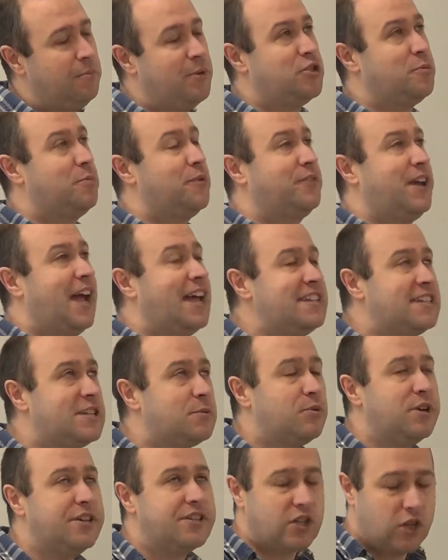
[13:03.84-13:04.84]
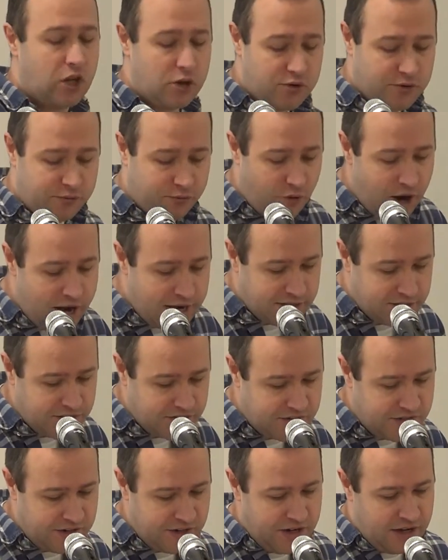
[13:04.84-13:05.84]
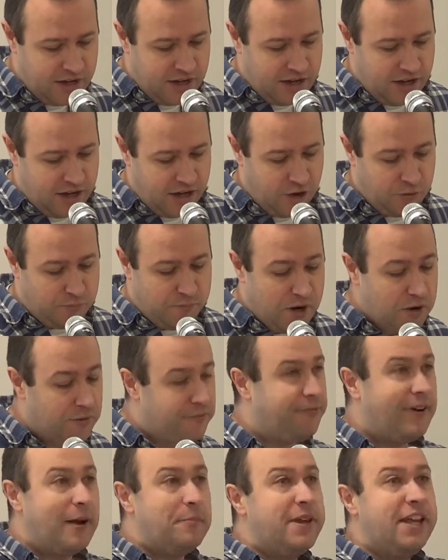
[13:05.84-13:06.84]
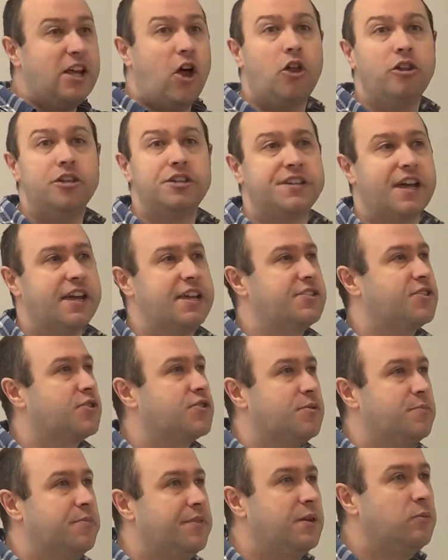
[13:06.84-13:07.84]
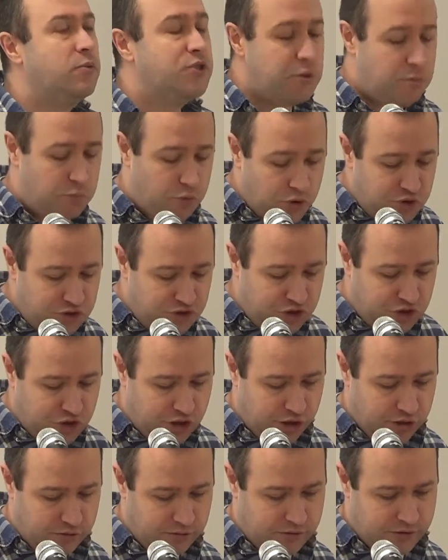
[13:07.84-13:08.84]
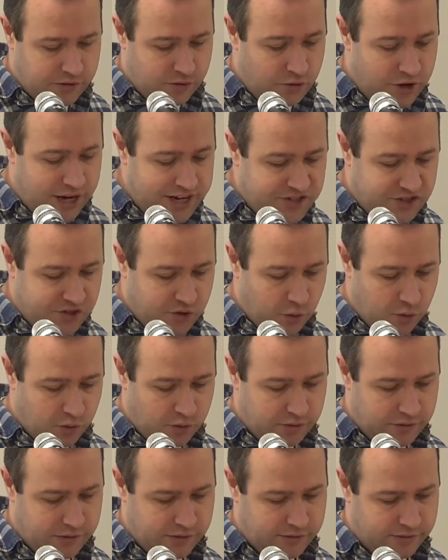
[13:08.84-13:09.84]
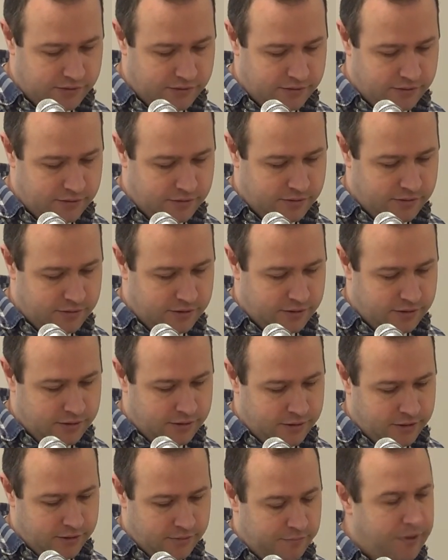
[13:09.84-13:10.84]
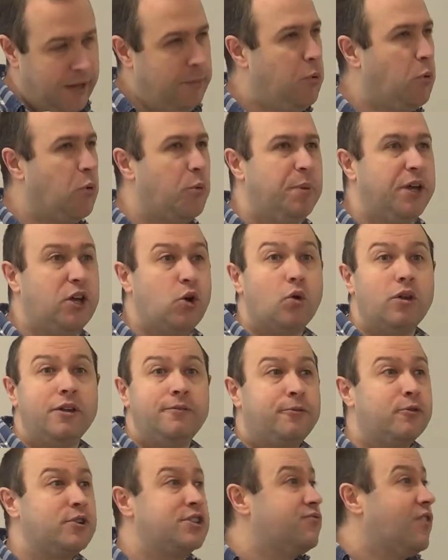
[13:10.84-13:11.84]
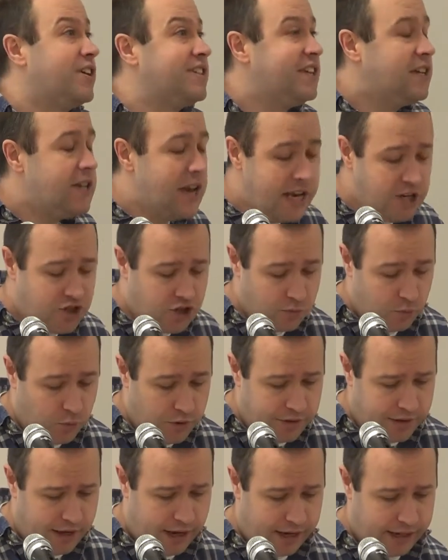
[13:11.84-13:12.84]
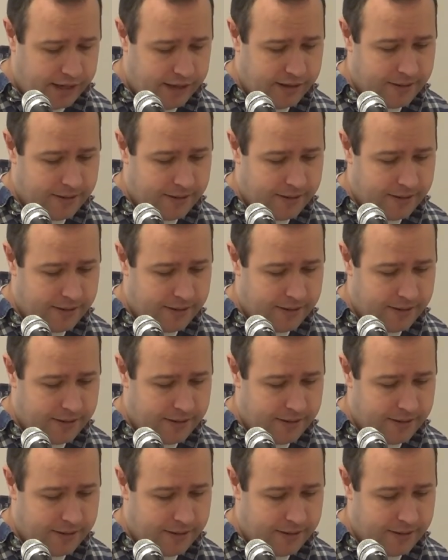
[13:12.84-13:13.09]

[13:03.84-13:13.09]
Bishop of Canterbury's close friends, who'd been on family holidays or something, was a prostitute or an escort? People would be calling for his resignation, wouldn't they?